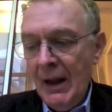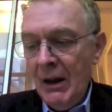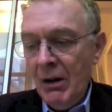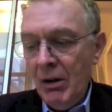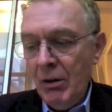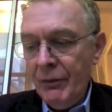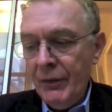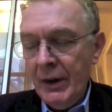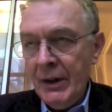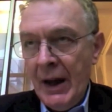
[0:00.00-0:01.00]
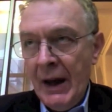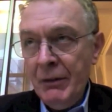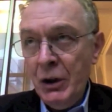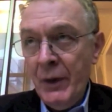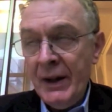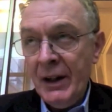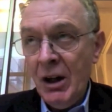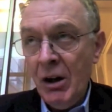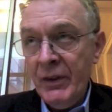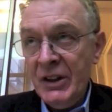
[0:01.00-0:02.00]
of, you know, how do you
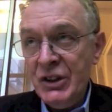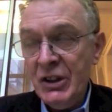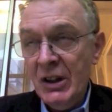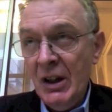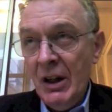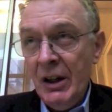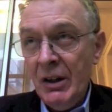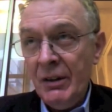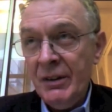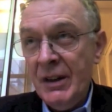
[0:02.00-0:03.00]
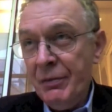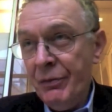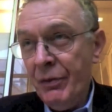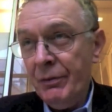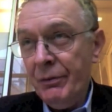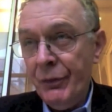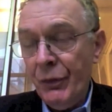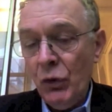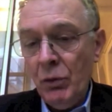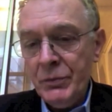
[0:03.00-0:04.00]
encourage, you know, different
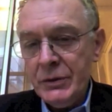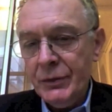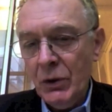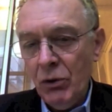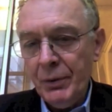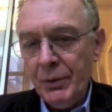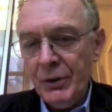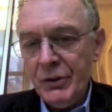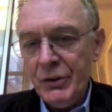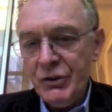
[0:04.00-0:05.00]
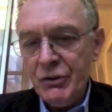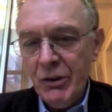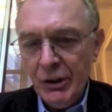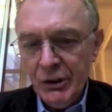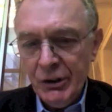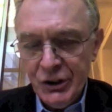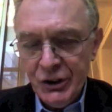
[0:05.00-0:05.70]
forms of corporate structure,